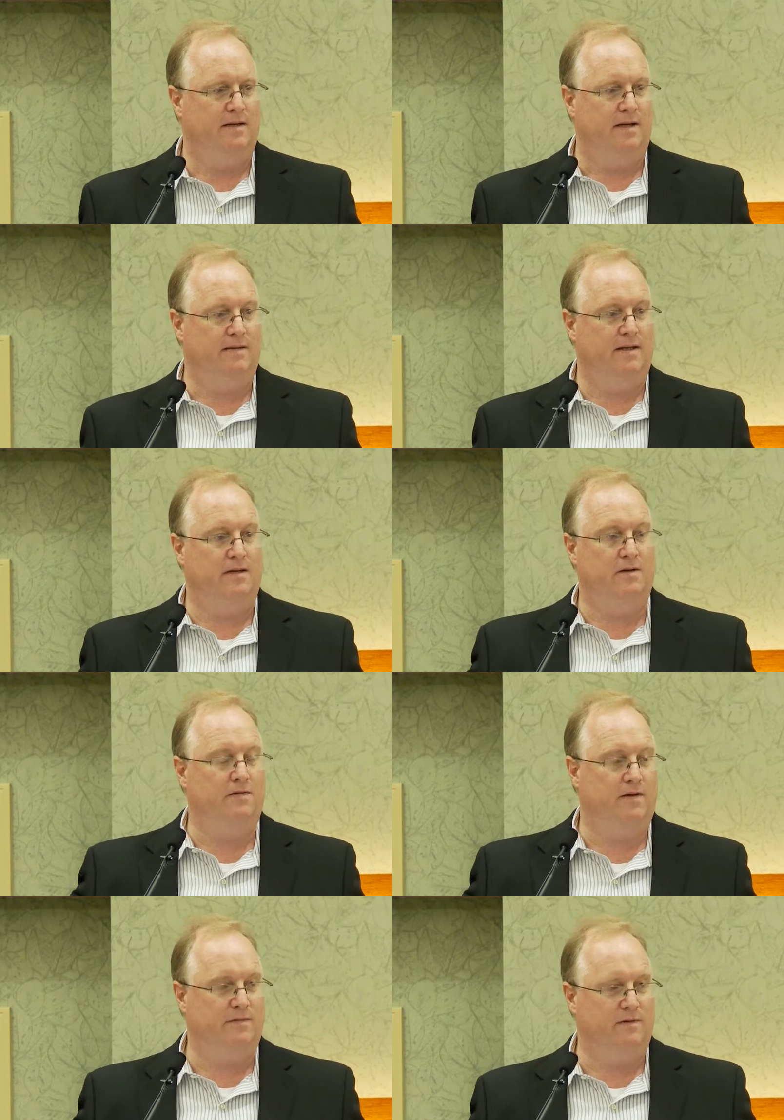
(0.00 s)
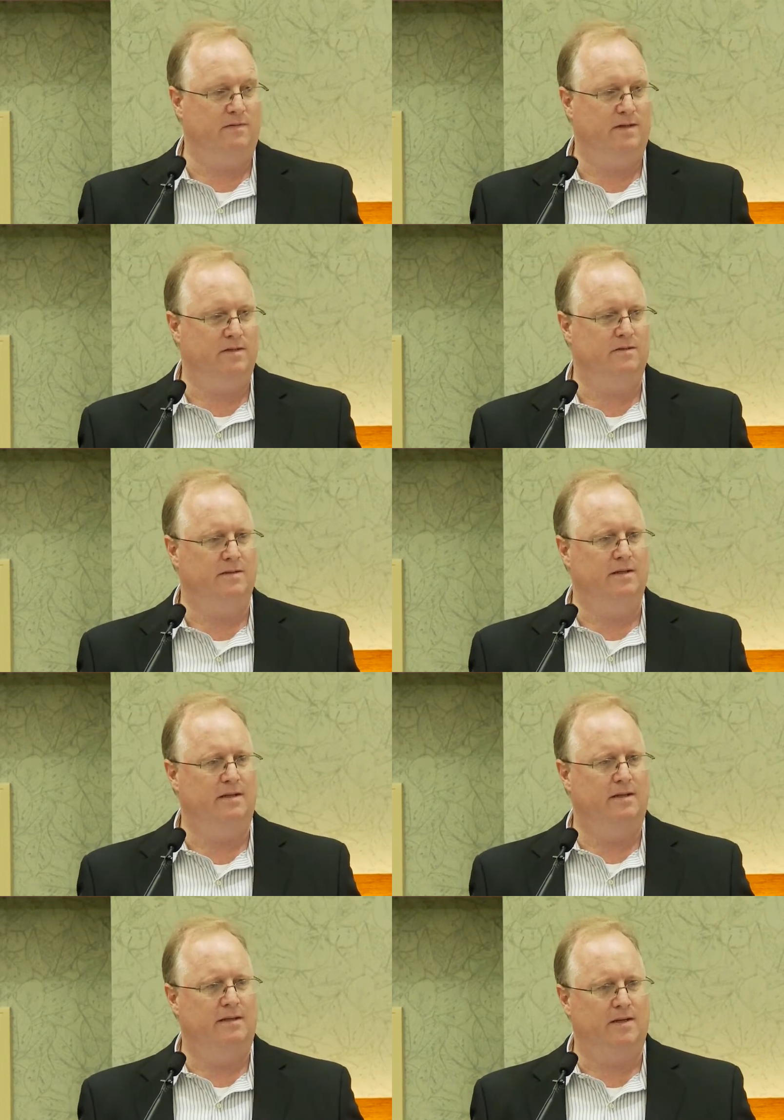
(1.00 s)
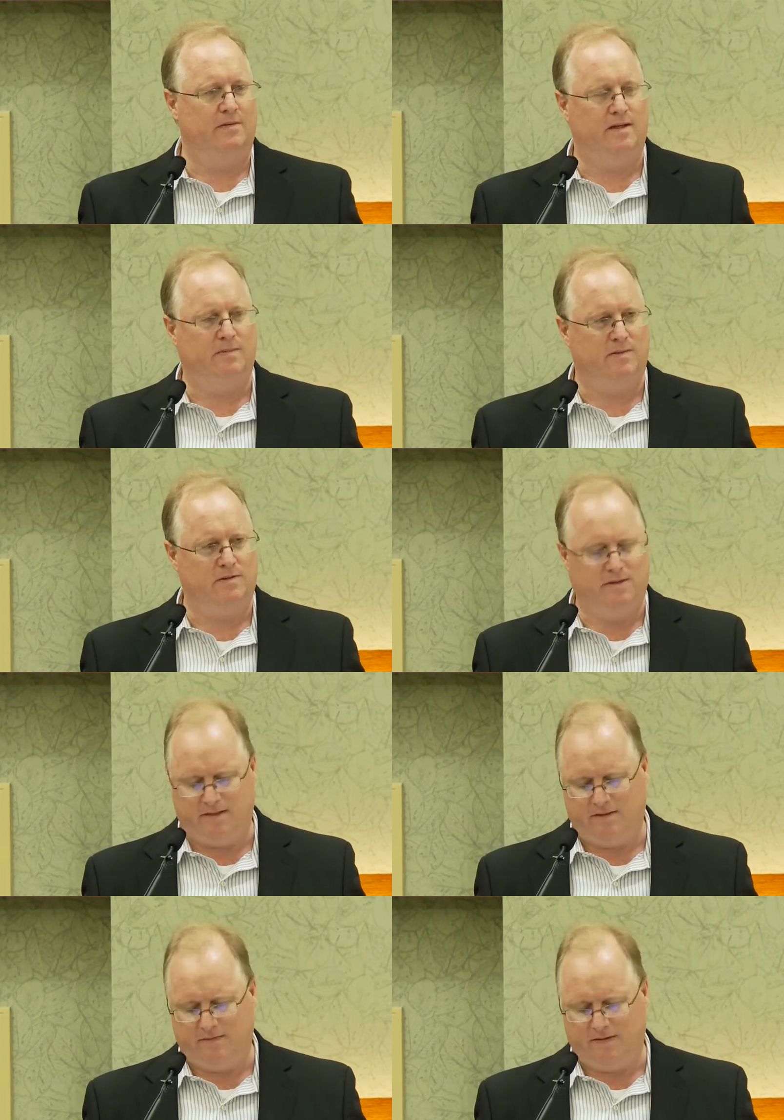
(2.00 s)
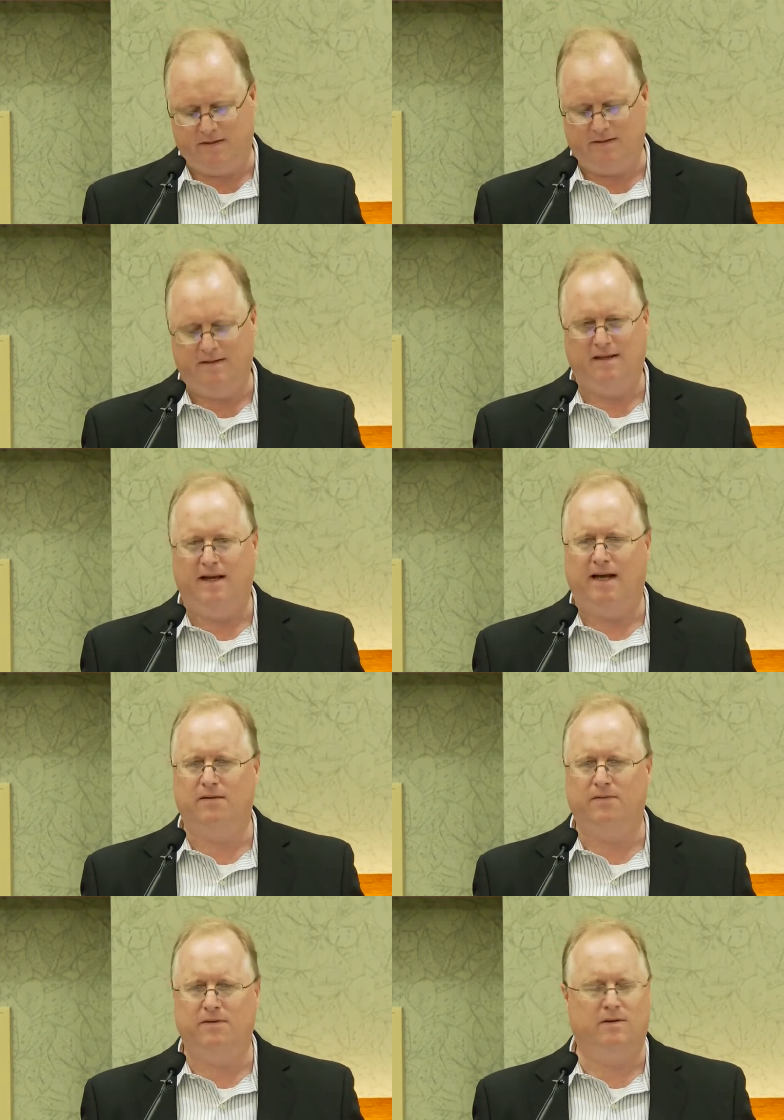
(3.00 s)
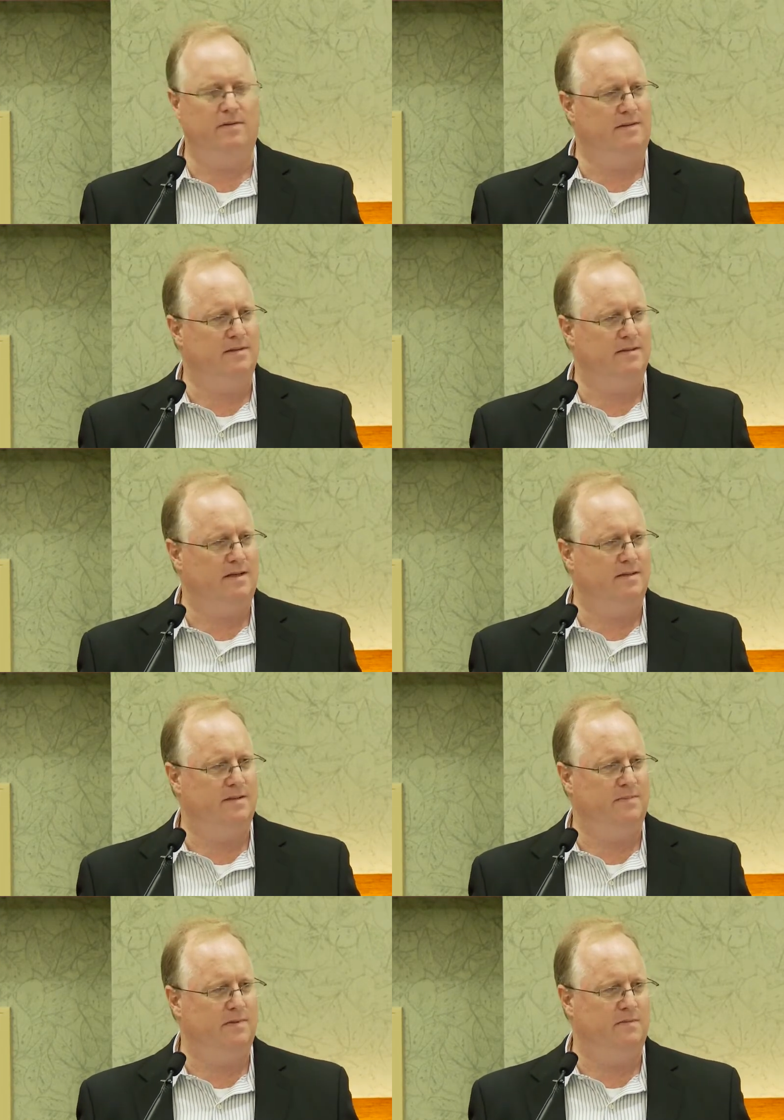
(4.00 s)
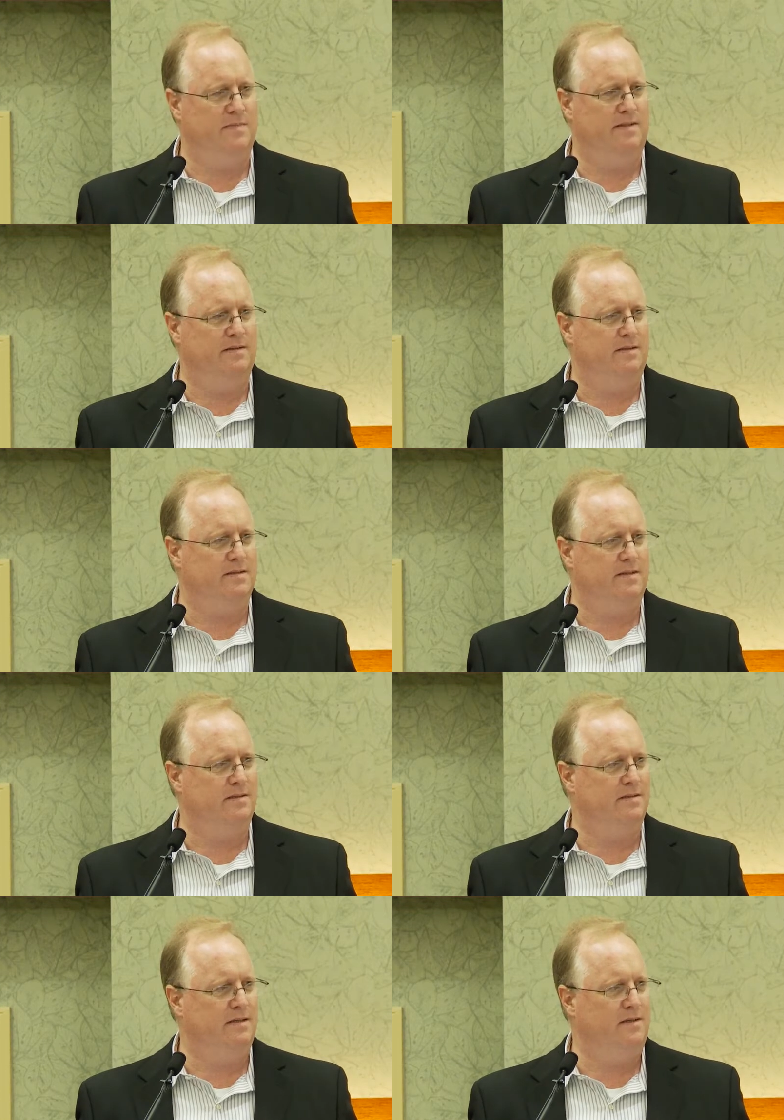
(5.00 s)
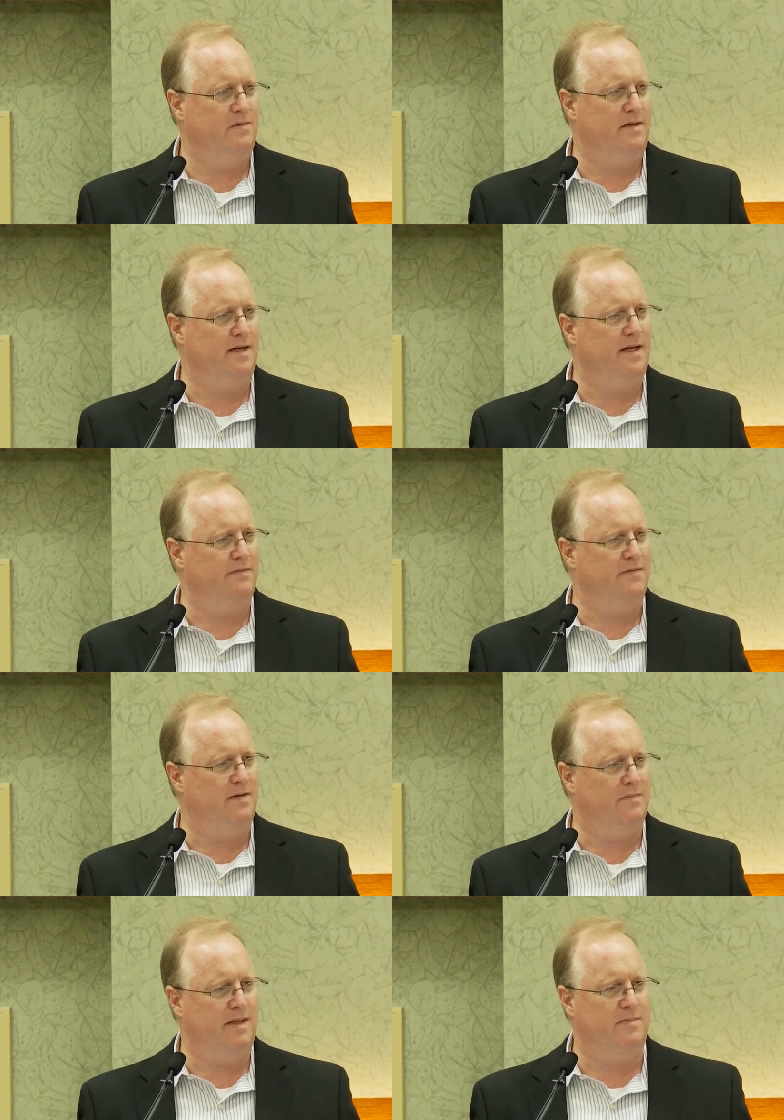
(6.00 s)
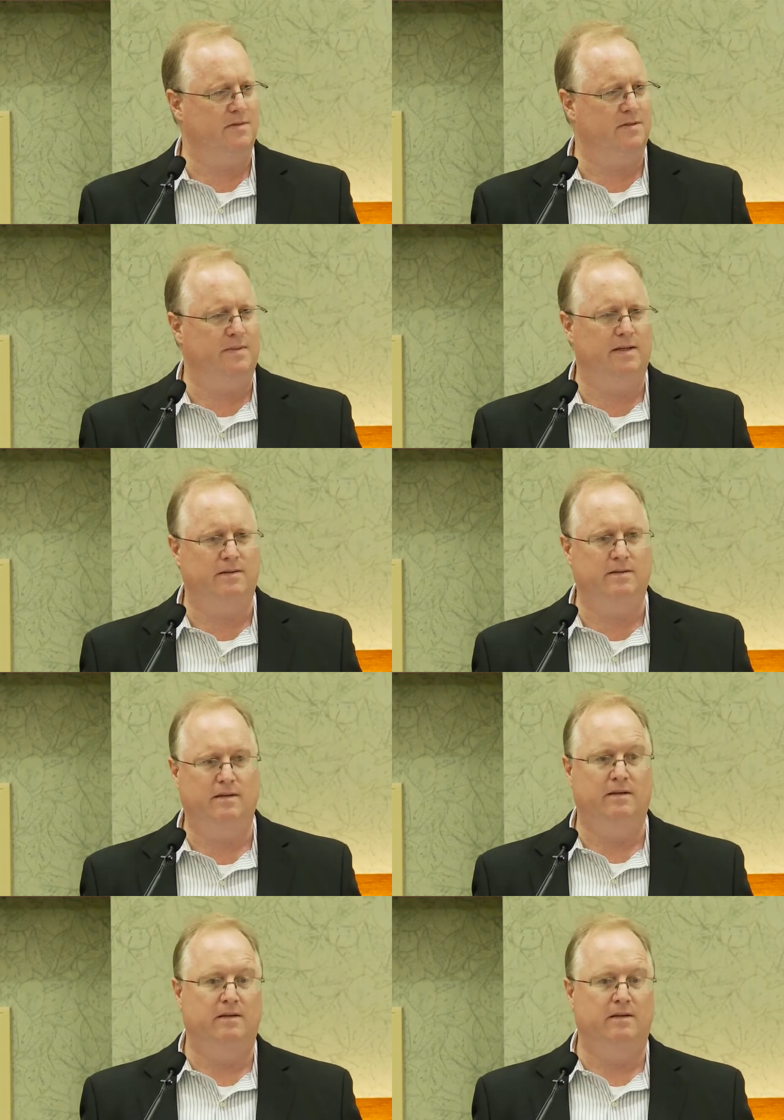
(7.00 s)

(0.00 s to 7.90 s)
and then it goes off to the registry, that would help coordination of care. I don't know that this concept has been discussed anywhere. I haven't seen papers about it.